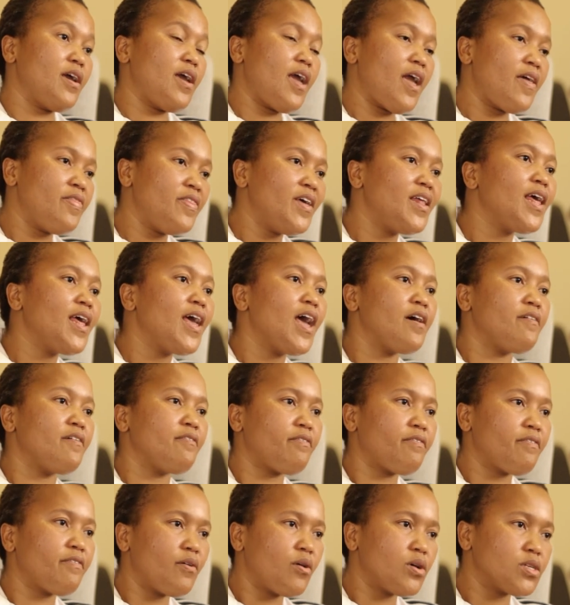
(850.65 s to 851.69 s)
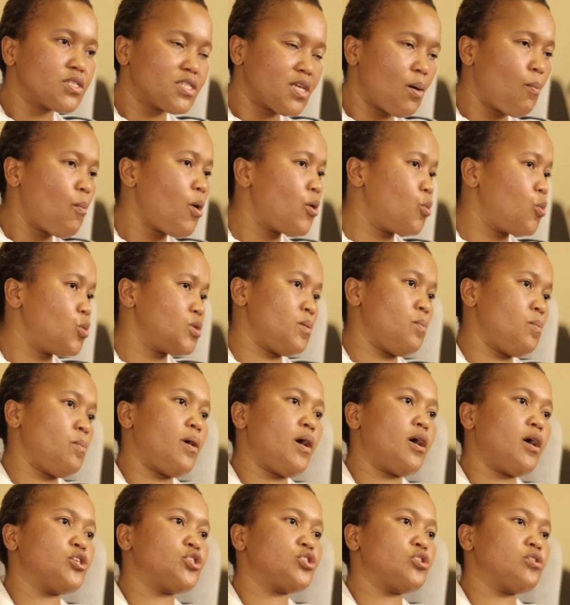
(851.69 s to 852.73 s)
and then have someone who's
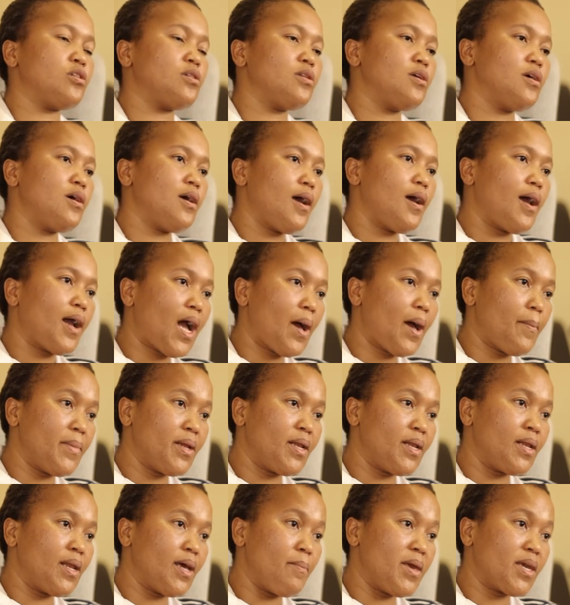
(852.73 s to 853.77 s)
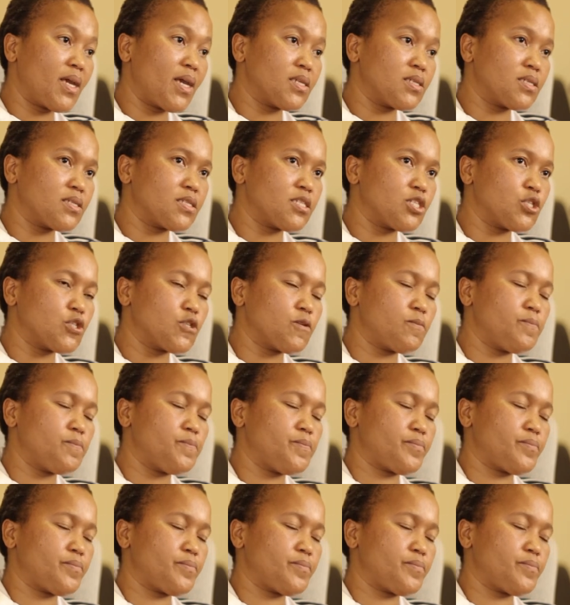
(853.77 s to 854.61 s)
impartial come and make a decision.